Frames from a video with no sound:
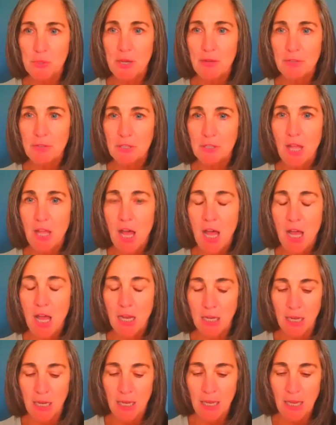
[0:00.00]
12
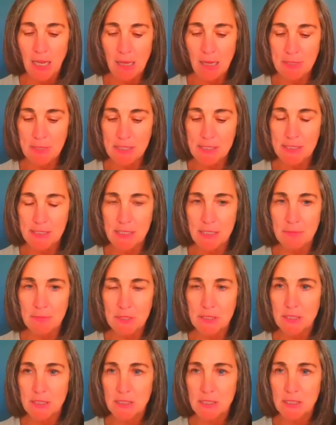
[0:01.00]
o'clock and my
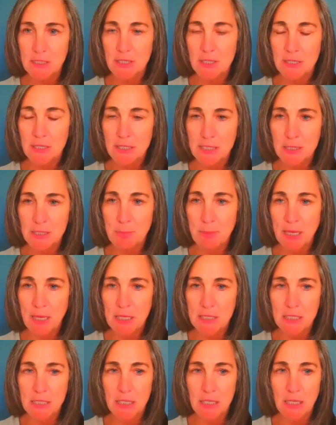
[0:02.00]
stomach's going to start
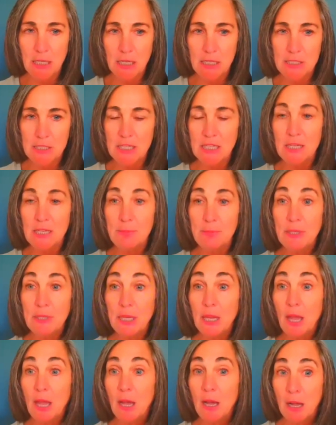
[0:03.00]
expanding. It's going to
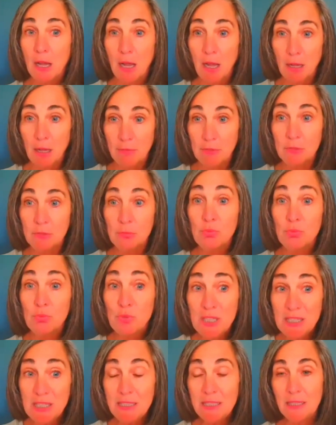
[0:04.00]
be
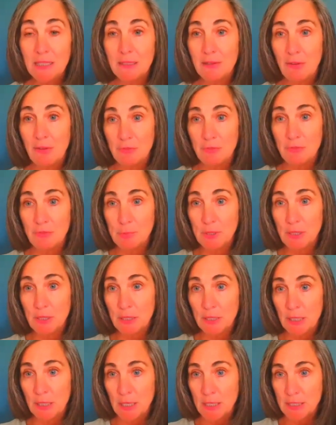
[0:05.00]
really
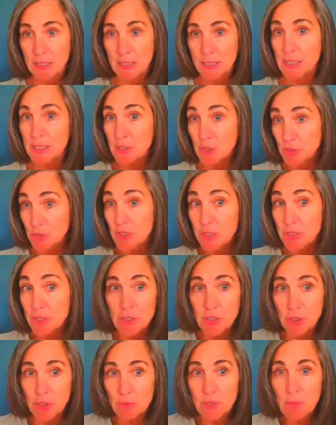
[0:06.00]
uncomfortable to the
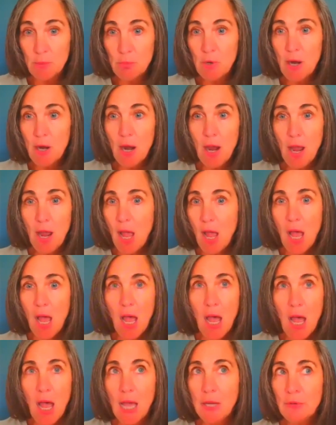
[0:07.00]
degree where
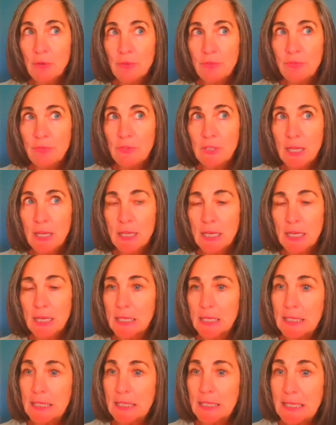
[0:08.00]
I don't feel like I
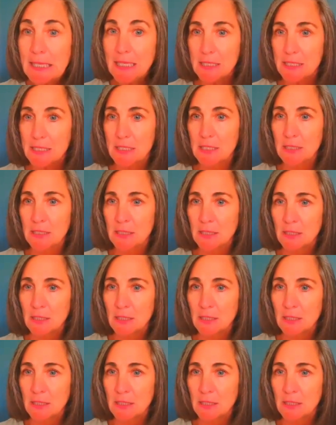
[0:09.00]
can eat,